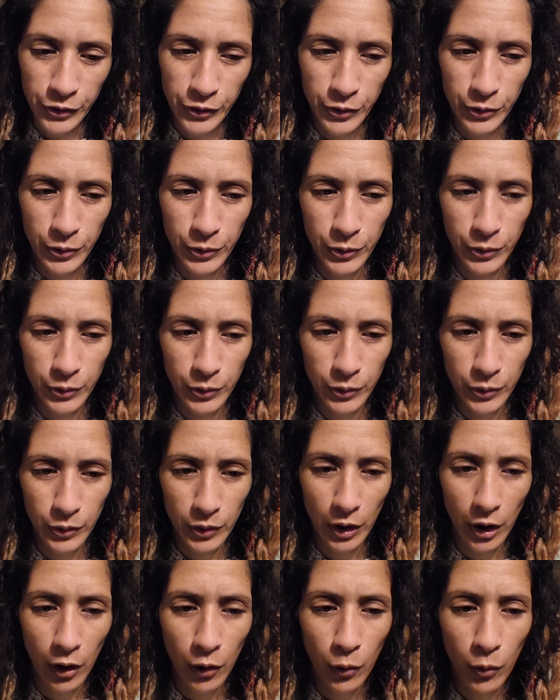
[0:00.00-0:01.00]
So,
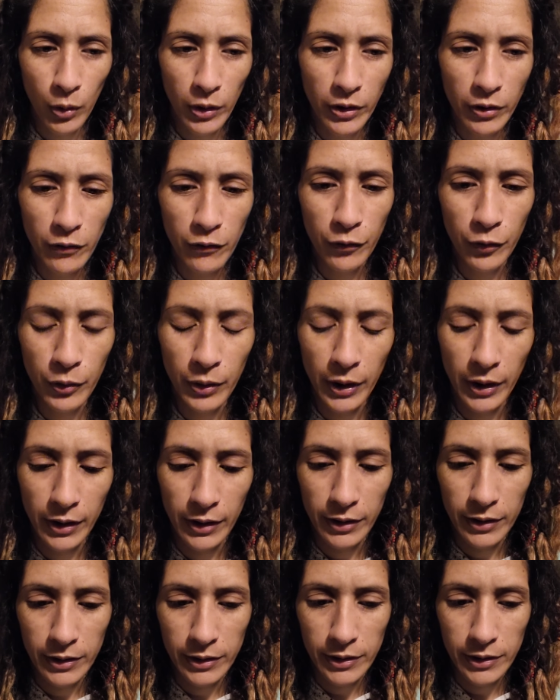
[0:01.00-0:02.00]
how wonderful that
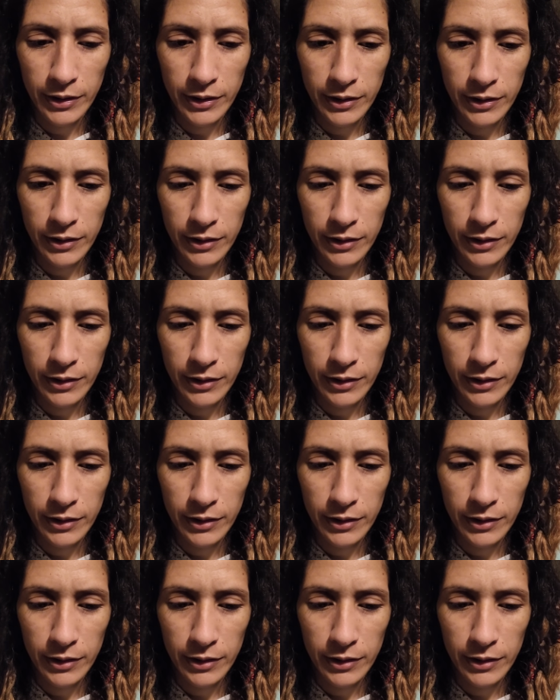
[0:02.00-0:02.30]
is.